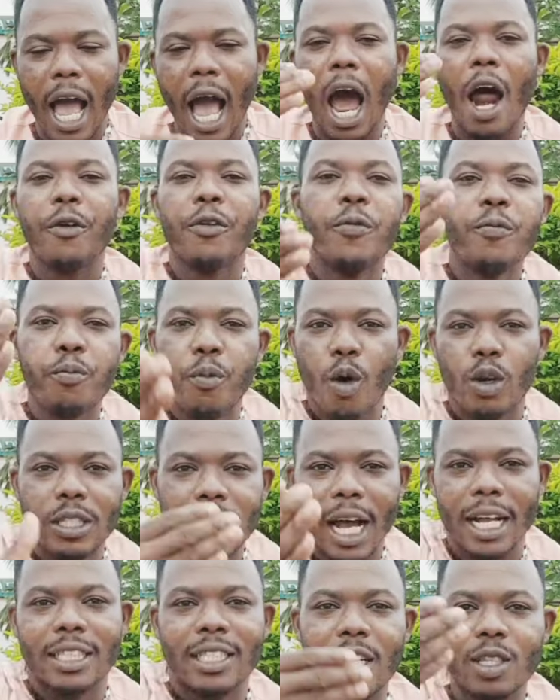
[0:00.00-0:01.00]
are in both
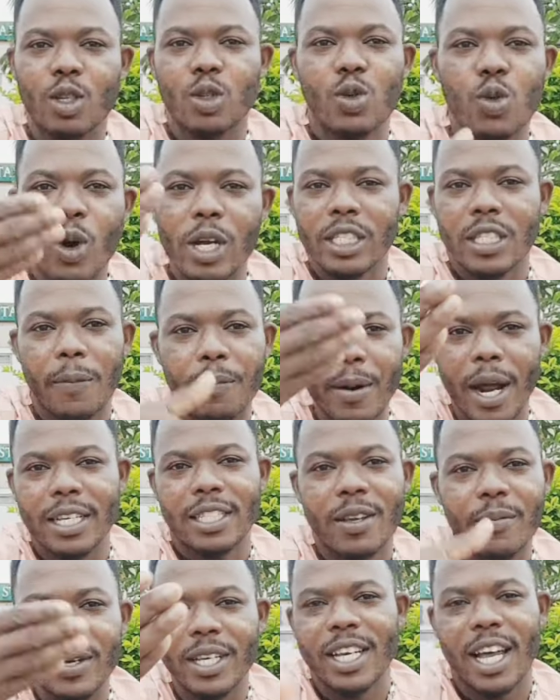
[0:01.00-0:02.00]
at 32 enterprise
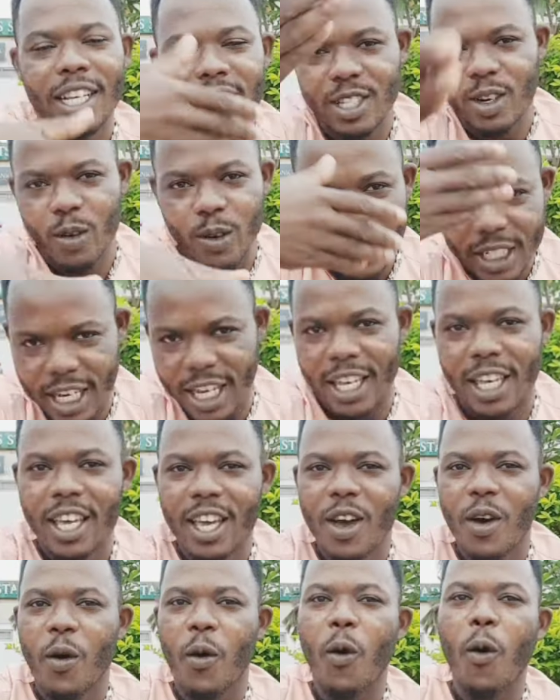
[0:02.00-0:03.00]
semen control say
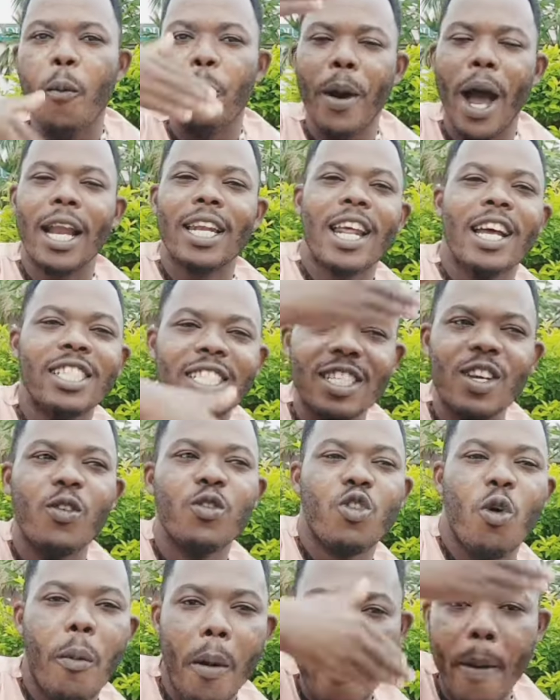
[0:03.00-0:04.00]
oh pardon see you
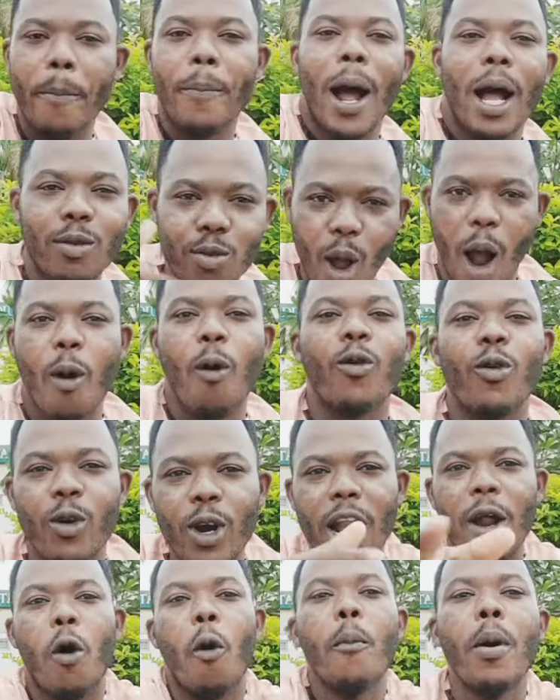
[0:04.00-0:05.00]
no more part of our
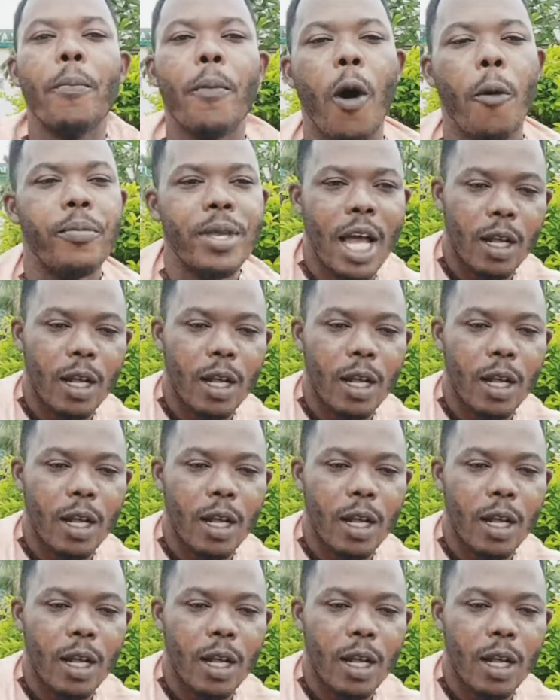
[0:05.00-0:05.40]
obema obi